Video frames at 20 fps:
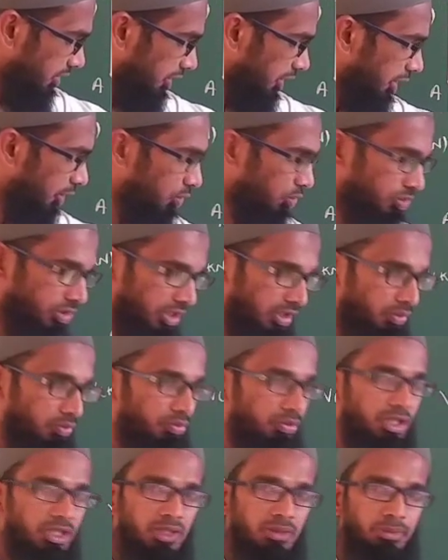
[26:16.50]
D to Z,
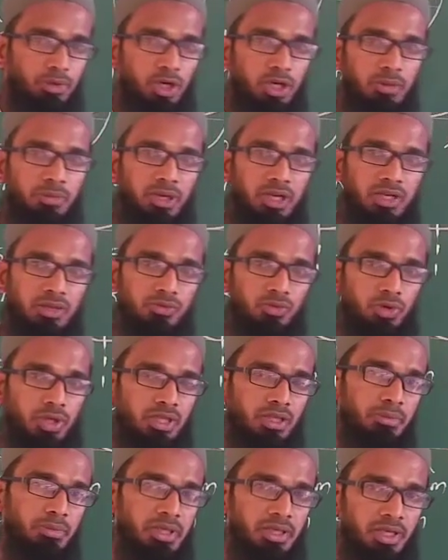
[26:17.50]
where
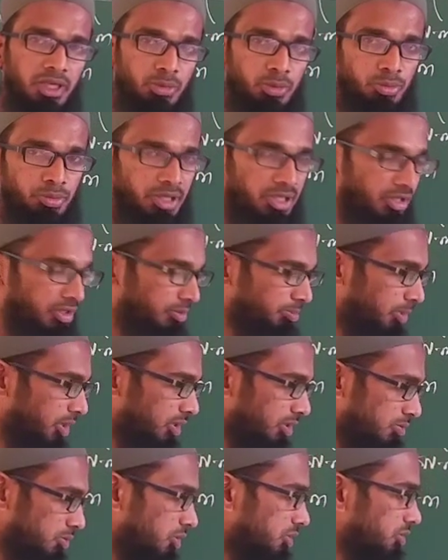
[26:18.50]
the bending moment
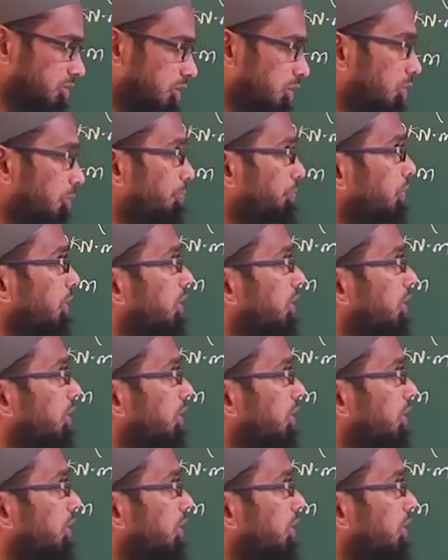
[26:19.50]
becomes 0.